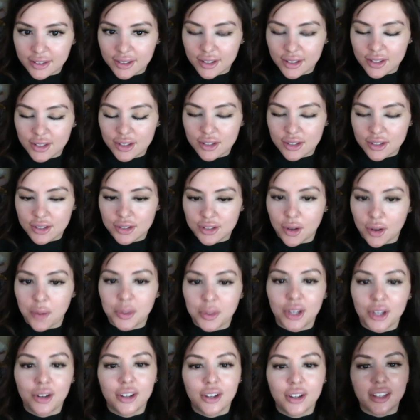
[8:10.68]
So I'm
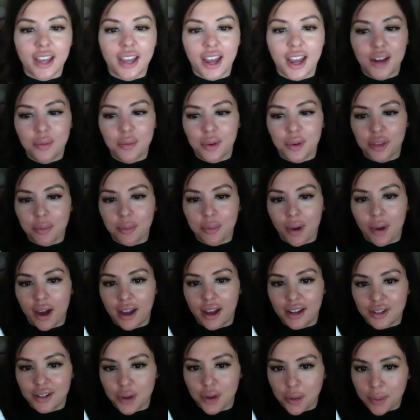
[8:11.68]
here again with my
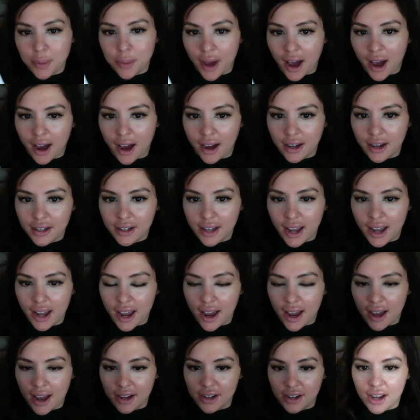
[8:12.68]
notepad,
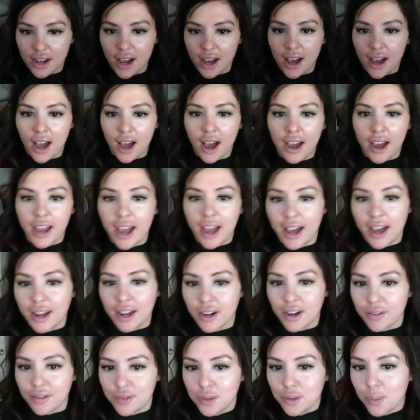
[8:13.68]
and I had
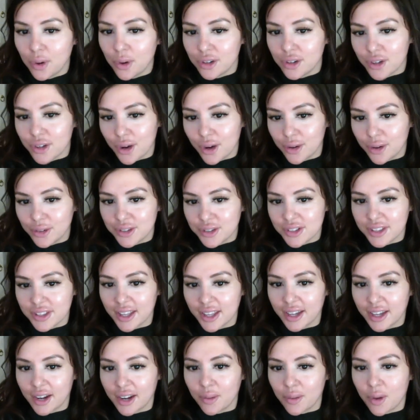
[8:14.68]
a few more notes
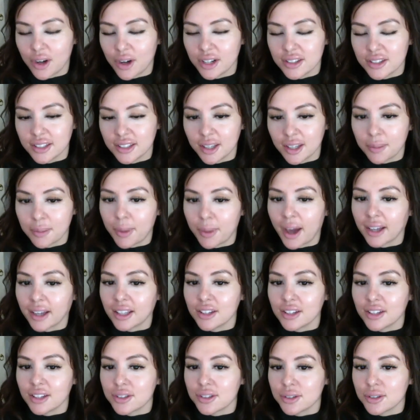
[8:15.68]
that I wanted to get back
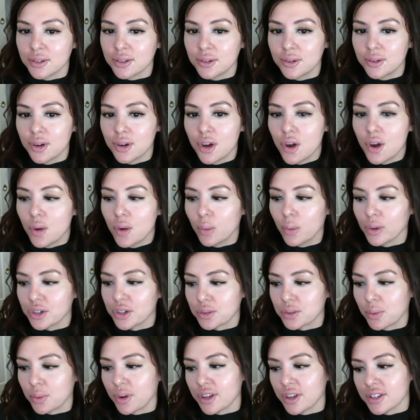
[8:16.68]
into, which
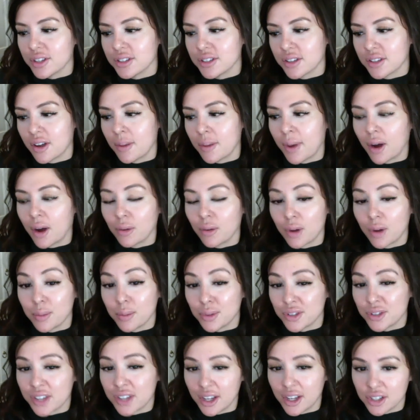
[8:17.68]
was about
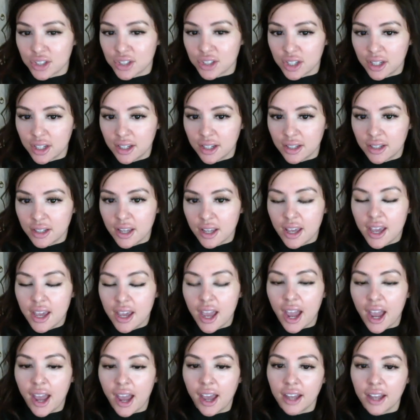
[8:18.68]
reputation
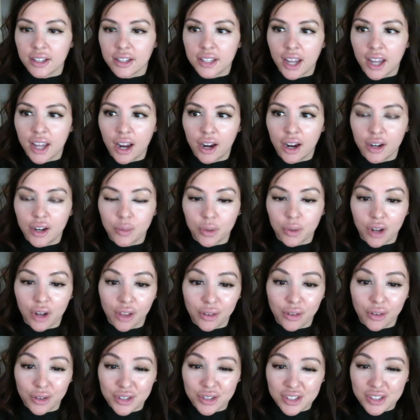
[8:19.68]
and caring what
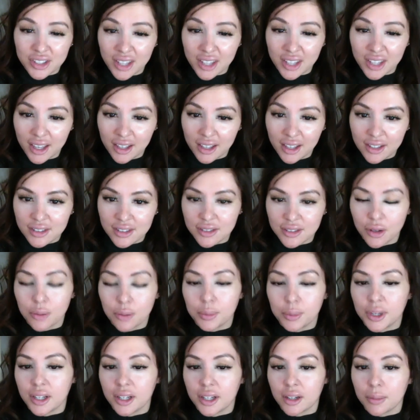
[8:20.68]
others think, still
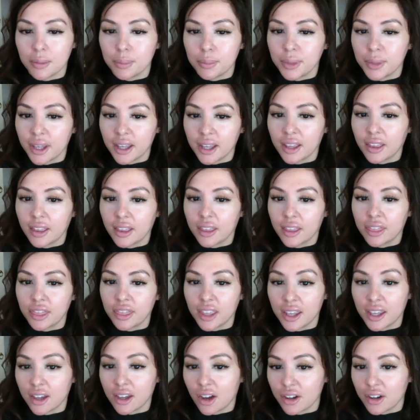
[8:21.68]
being a big
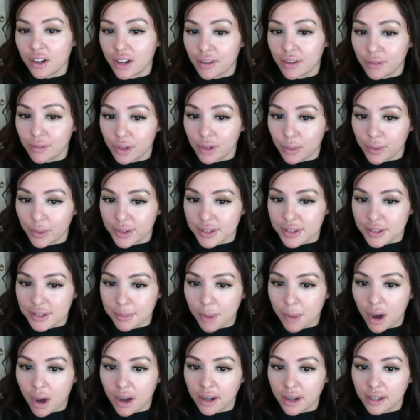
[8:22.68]
thing on everyone's
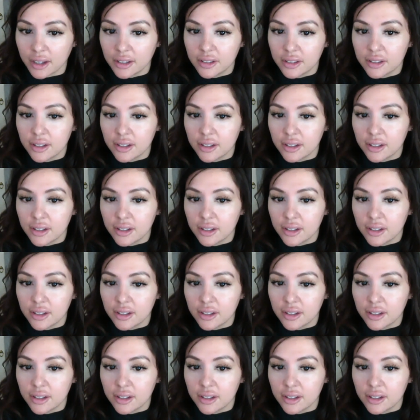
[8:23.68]
mind.